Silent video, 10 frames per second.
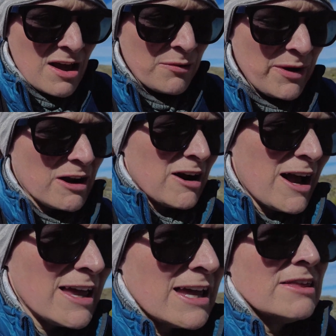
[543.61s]
We are
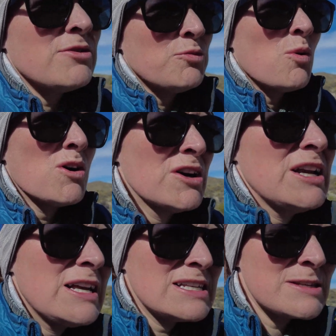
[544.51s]
hiking the Ward
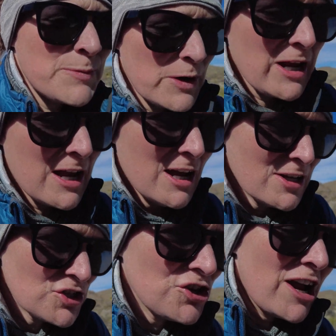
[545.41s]
Spring
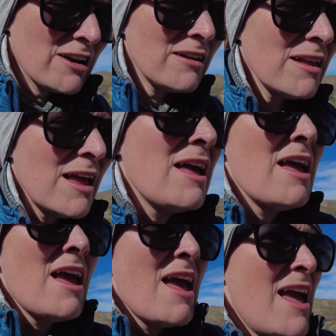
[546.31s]
Trail.
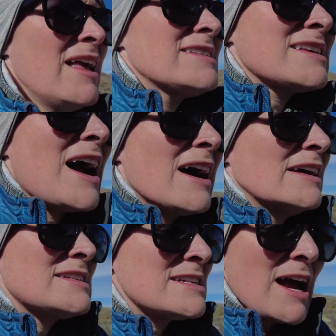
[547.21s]
It's got
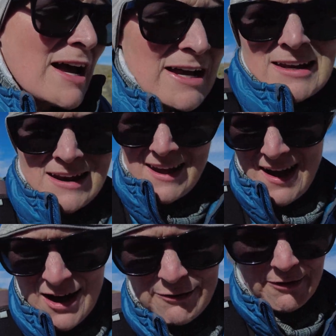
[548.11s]
a sign
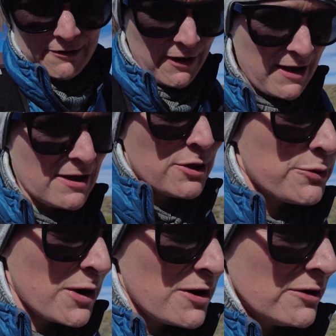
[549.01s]
off of the
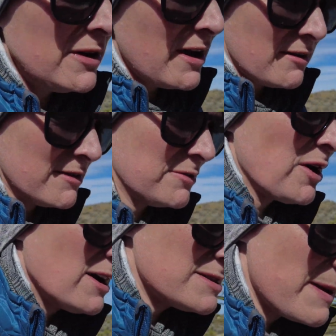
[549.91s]
road on the
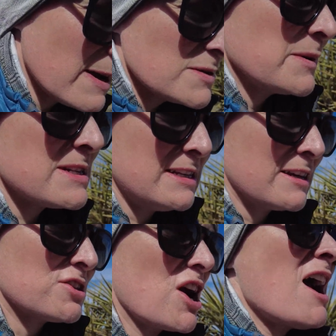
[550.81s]
Ross Maxwell
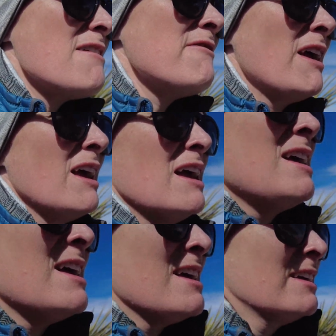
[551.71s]
Scenic Drive.
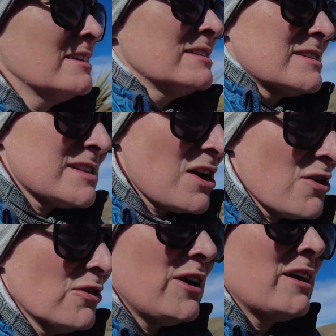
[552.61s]

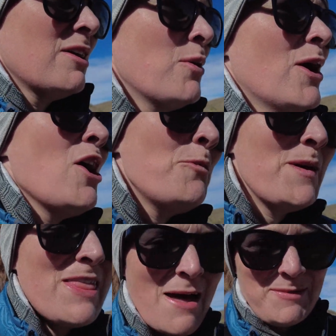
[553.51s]
So we're
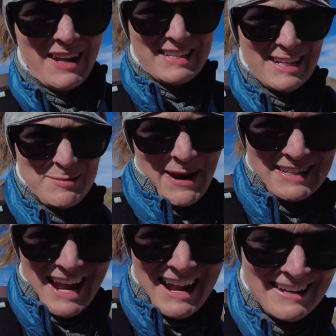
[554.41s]
hoping that means it's
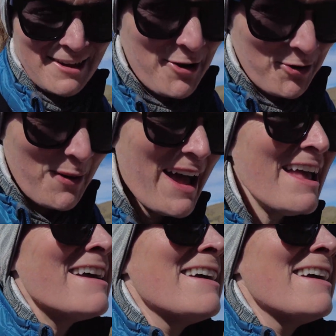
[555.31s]
maintained the whole way.